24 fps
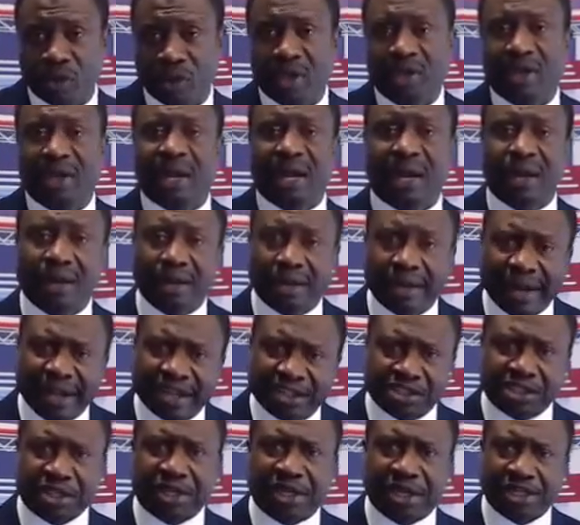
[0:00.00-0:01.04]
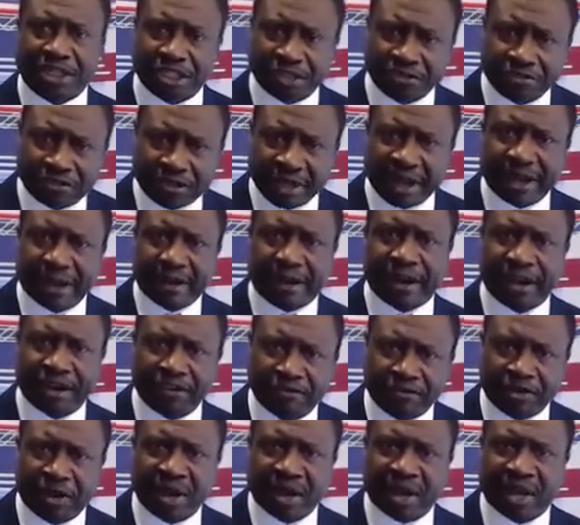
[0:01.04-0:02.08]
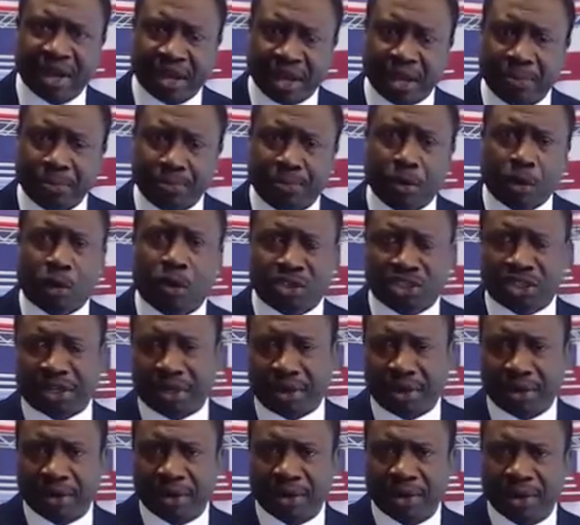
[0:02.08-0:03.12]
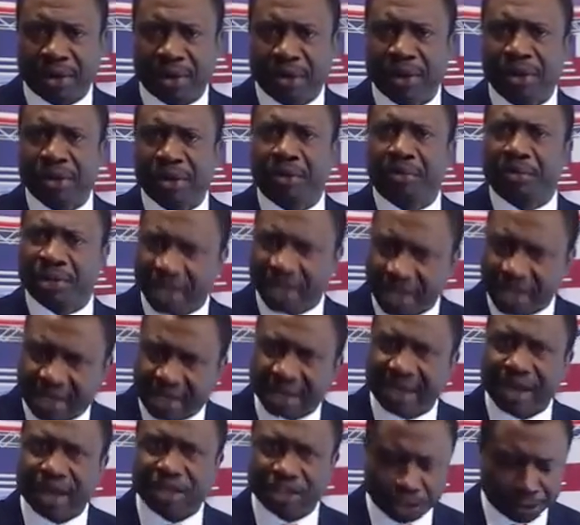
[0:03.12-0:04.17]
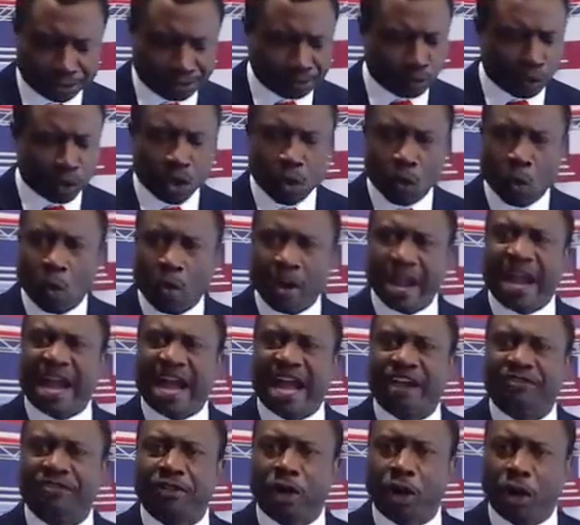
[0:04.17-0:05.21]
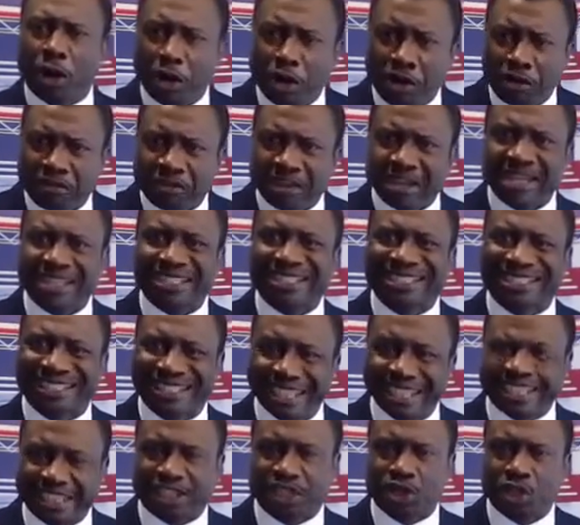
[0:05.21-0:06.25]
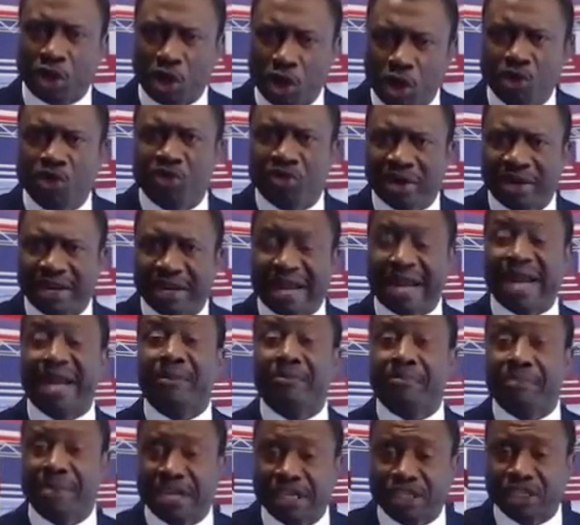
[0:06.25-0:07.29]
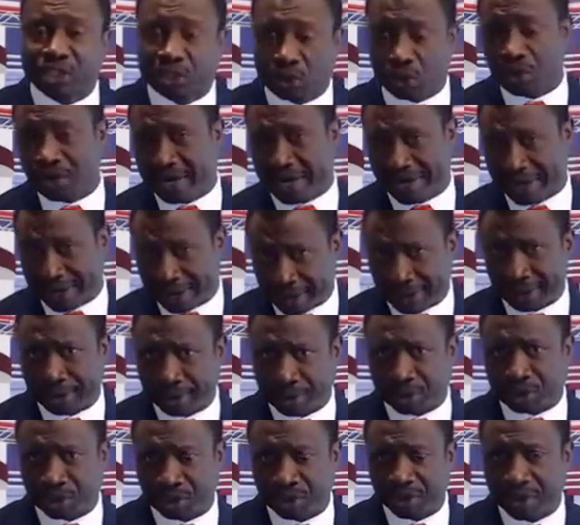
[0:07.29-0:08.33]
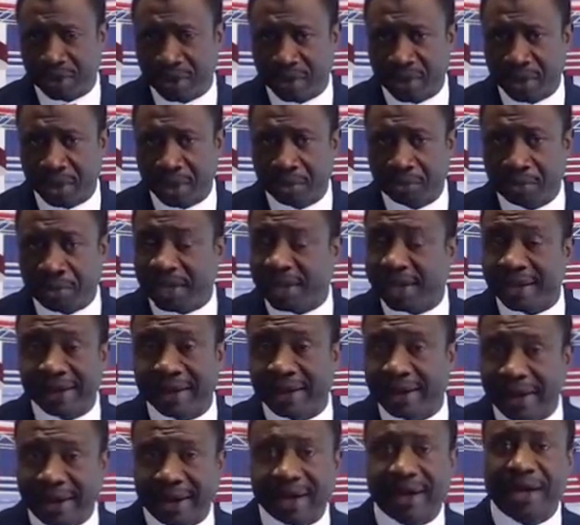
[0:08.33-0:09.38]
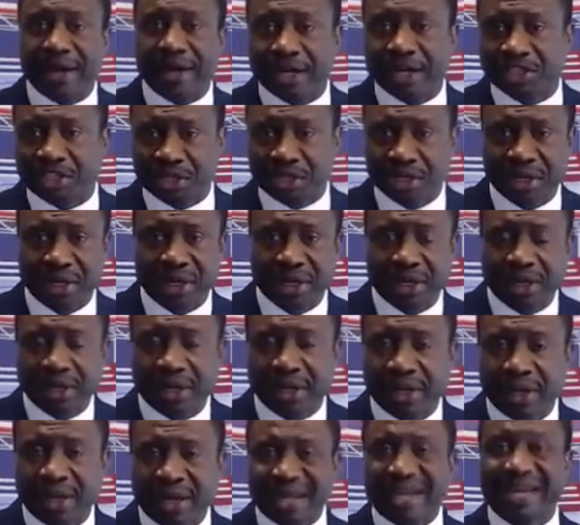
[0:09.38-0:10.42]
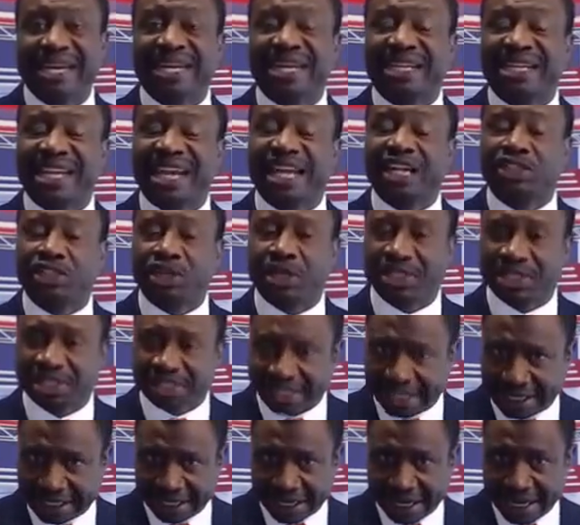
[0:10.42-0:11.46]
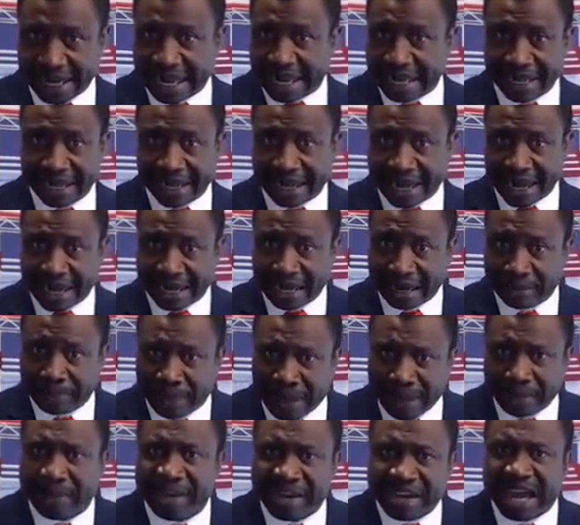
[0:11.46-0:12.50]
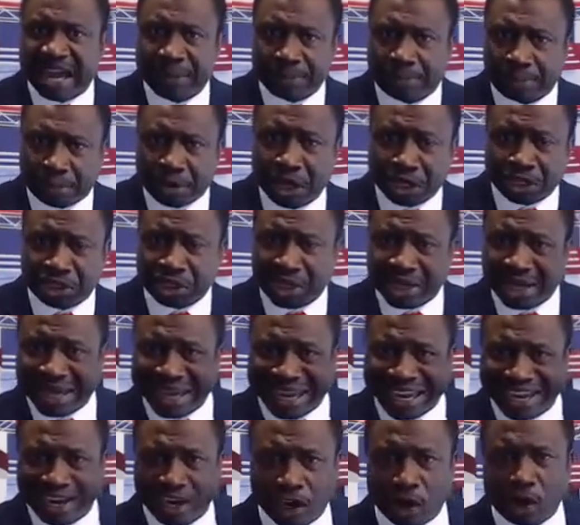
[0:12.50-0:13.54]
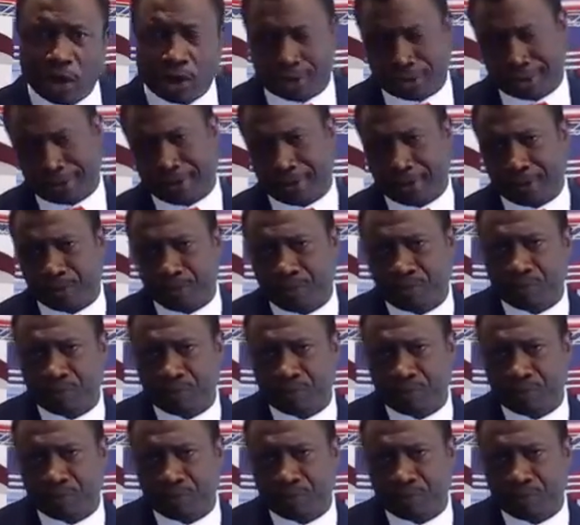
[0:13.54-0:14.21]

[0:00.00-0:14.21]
Now this is very, very important because we have over 600 Ambazonians being held in detention center at the Bamenda prison alone.